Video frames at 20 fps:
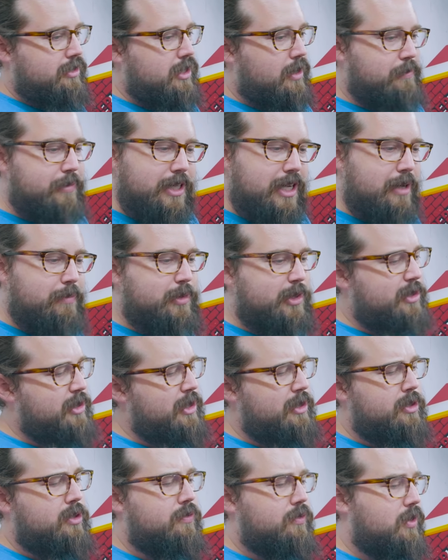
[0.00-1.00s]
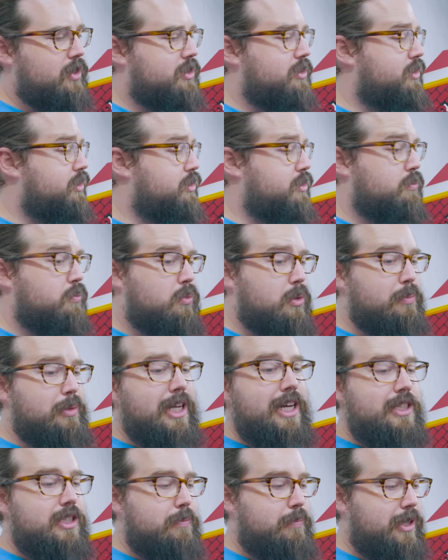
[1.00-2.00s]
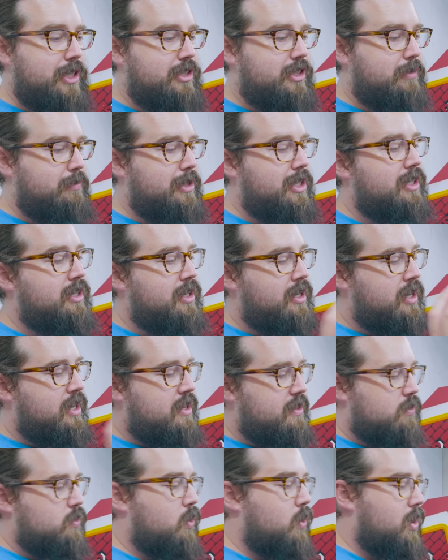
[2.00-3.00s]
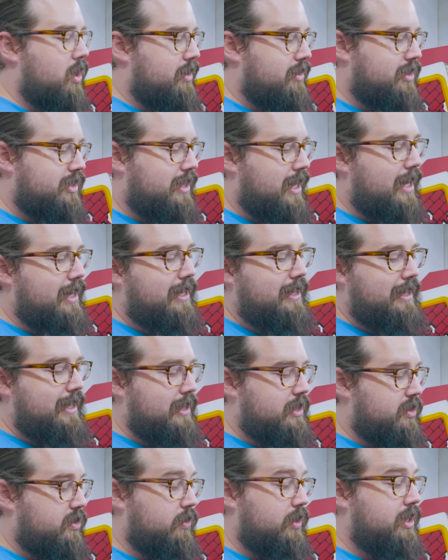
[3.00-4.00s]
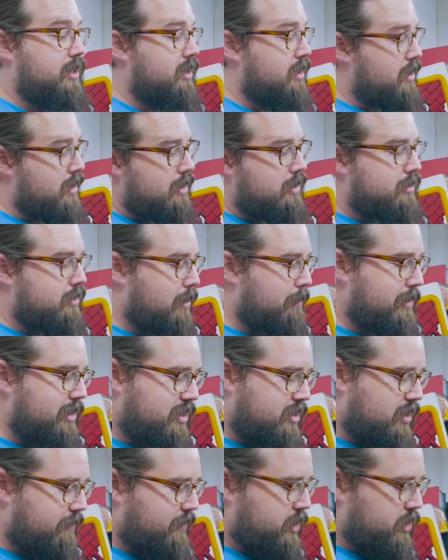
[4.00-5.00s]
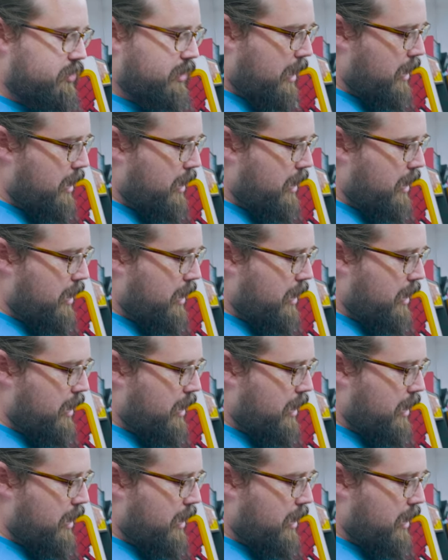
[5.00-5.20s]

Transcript: sometimes it's easier for us to just replace a PCB, throw it on the stack, get to it. Some of the stuff is just